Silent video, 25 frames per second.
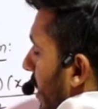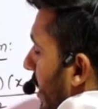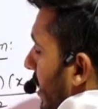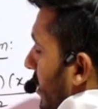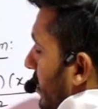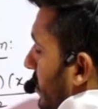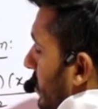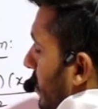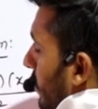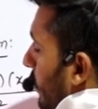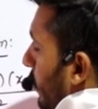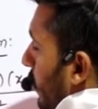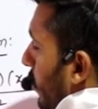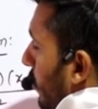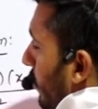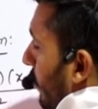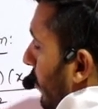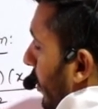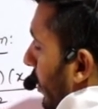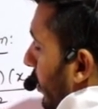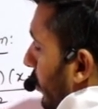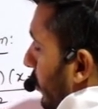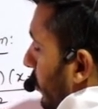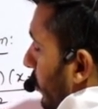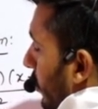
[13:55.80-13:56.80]
x upon
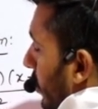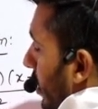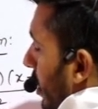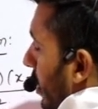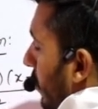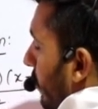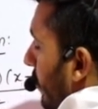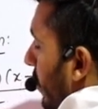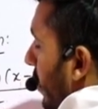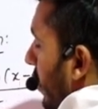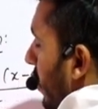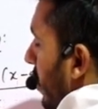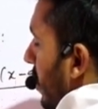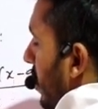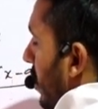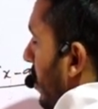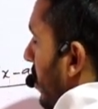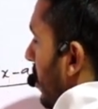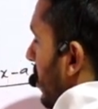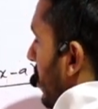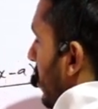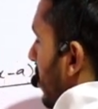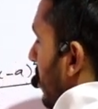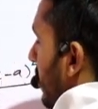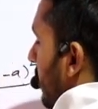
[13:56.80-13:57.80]
factorial 1
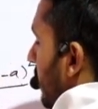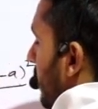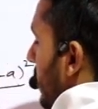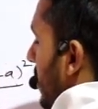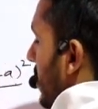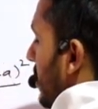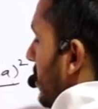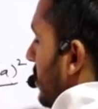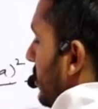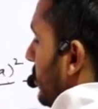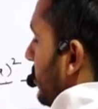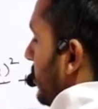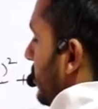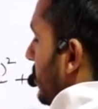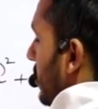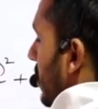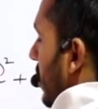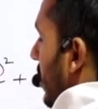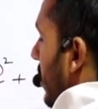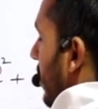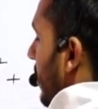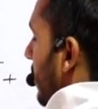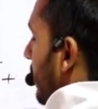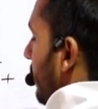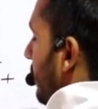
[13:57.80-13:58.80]
plus
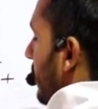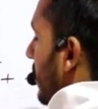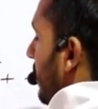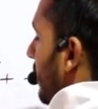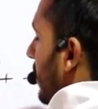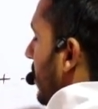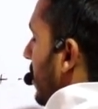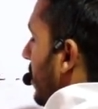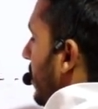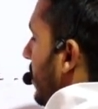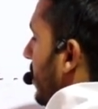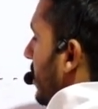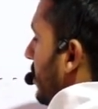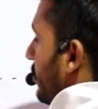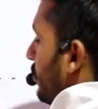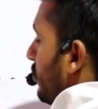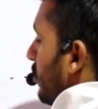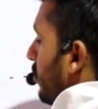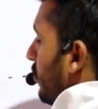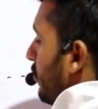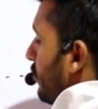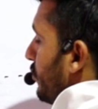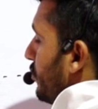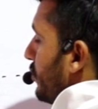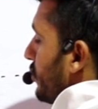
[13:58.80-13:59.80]
f double dash
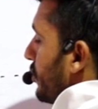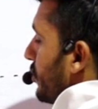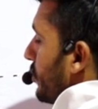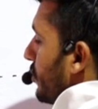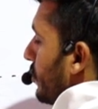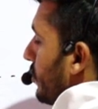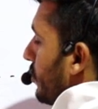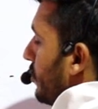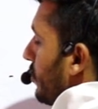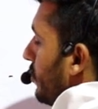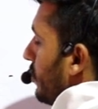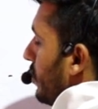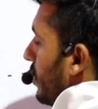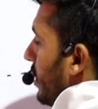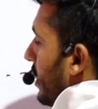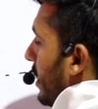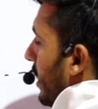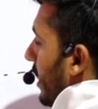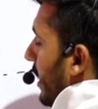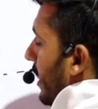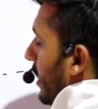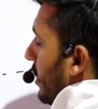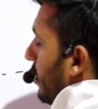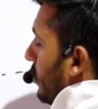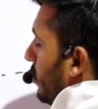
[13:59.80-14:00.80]
of 0
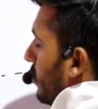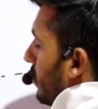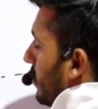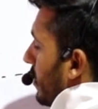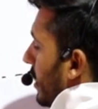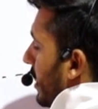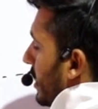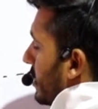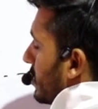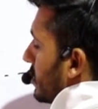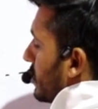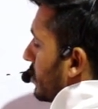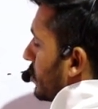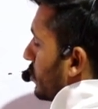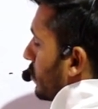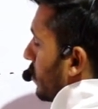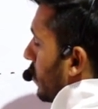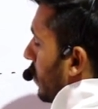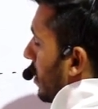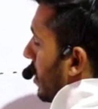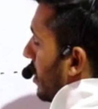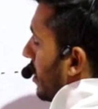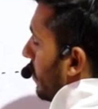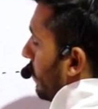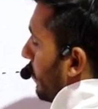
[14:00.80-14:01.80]
into x
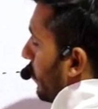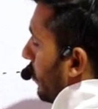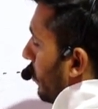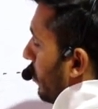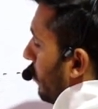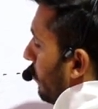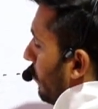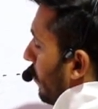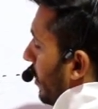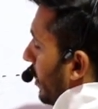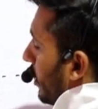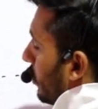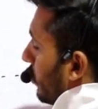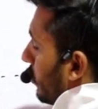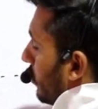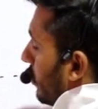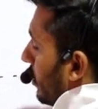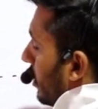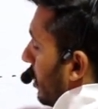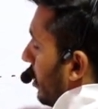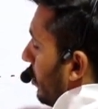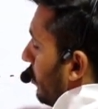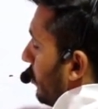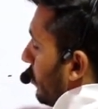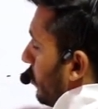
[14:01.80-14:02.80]
square upon
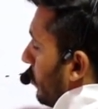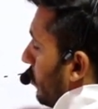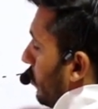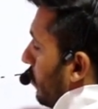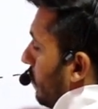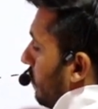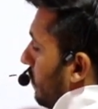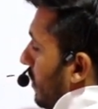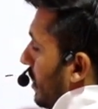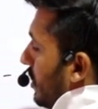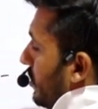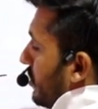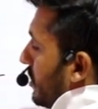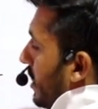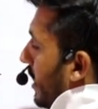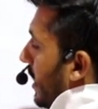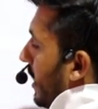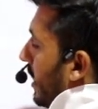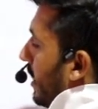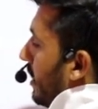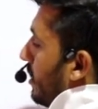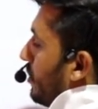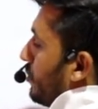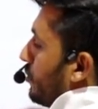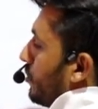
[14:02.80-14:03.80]
factorial 2 plus
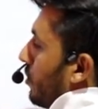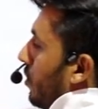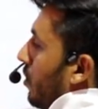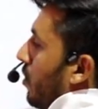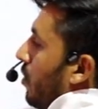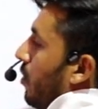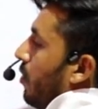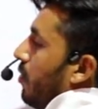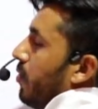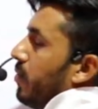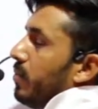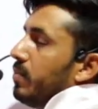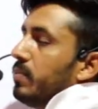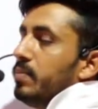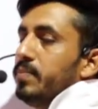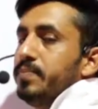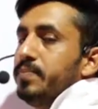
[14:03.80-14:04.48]
and so on.